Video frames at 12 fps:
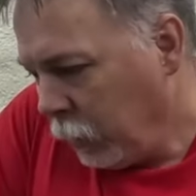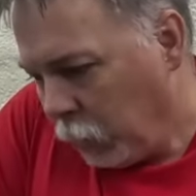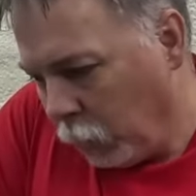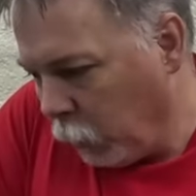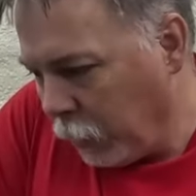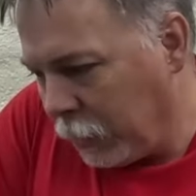
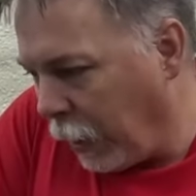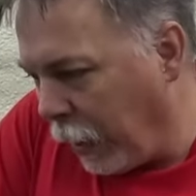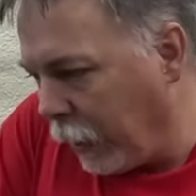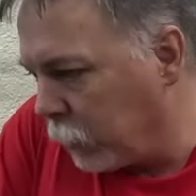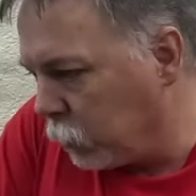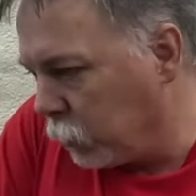you don't let the
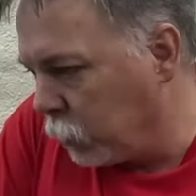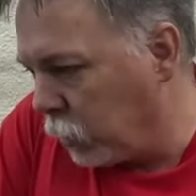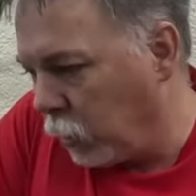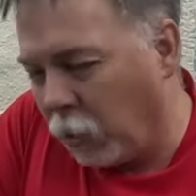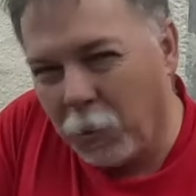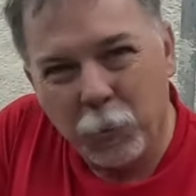axles
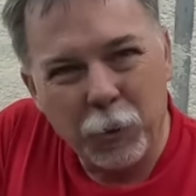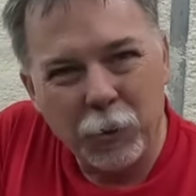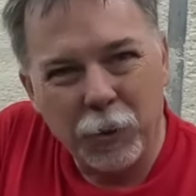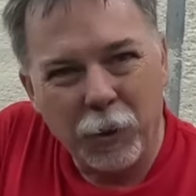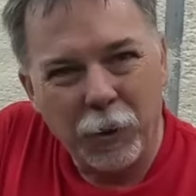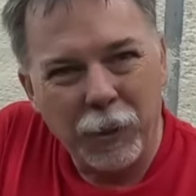get all real
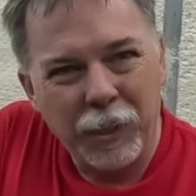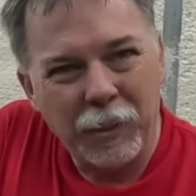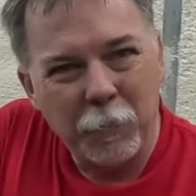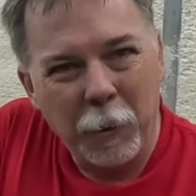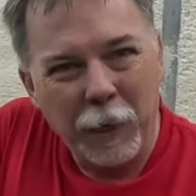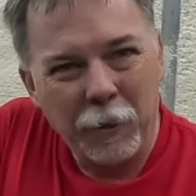dirty
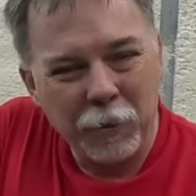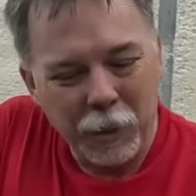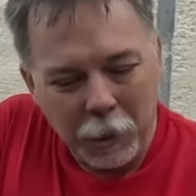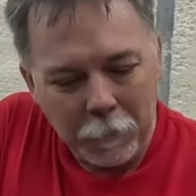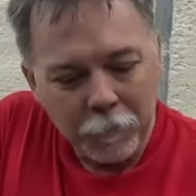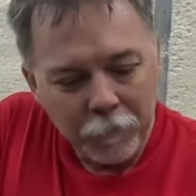and bound
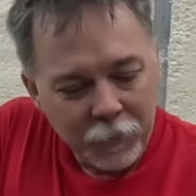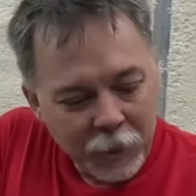up.